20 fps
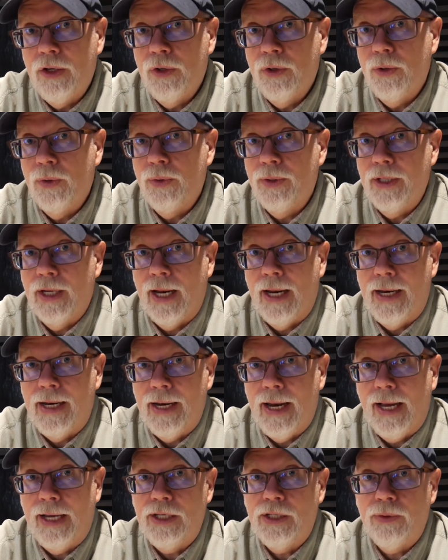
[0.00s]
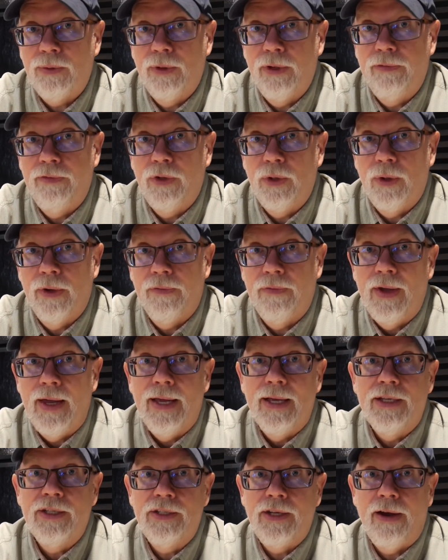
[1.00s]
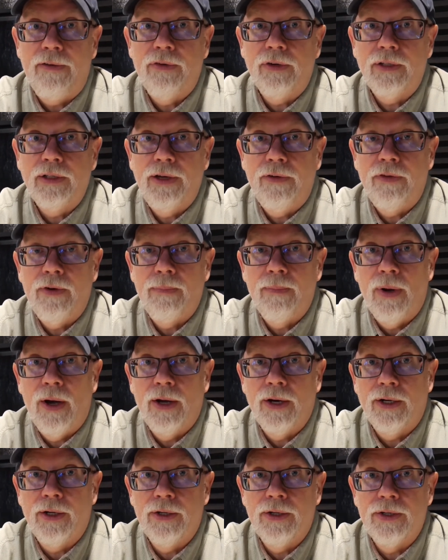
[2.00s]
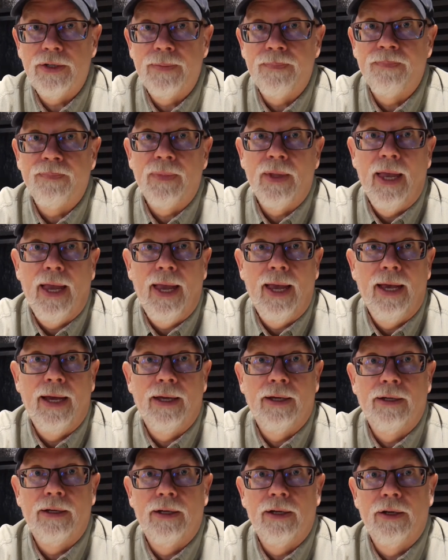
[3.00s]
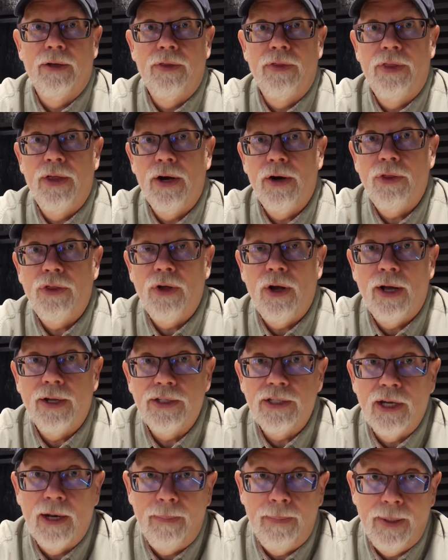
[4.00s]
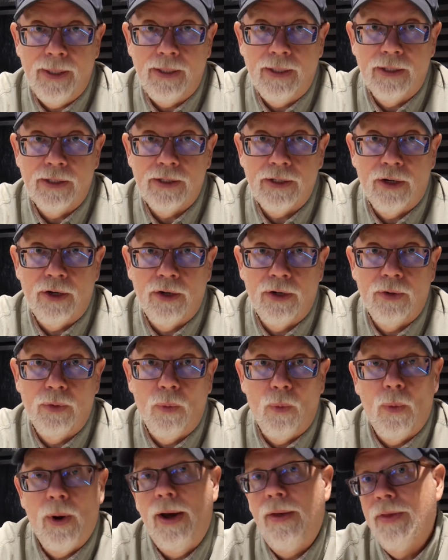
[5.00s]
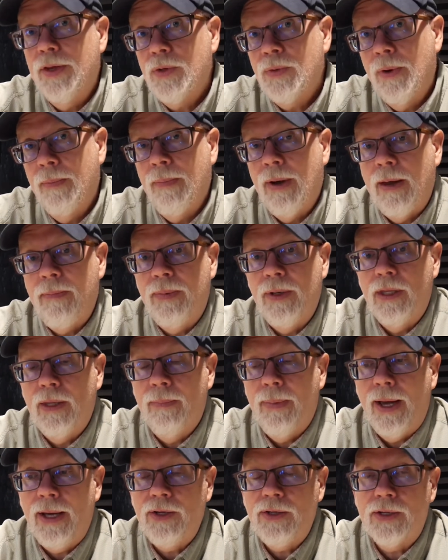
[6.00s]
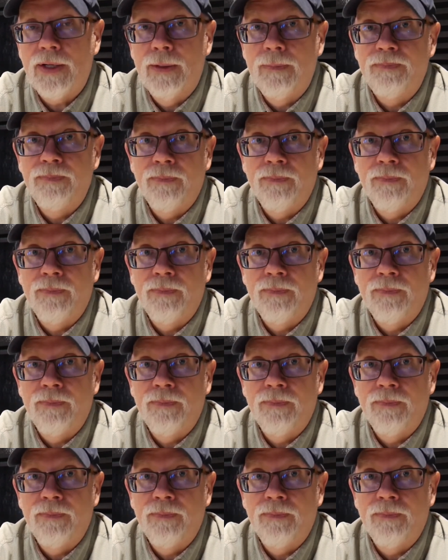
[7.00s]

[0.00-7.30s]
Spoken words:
who did a nice review of several different monitors and their thoughts and opinions on why this one might be the best.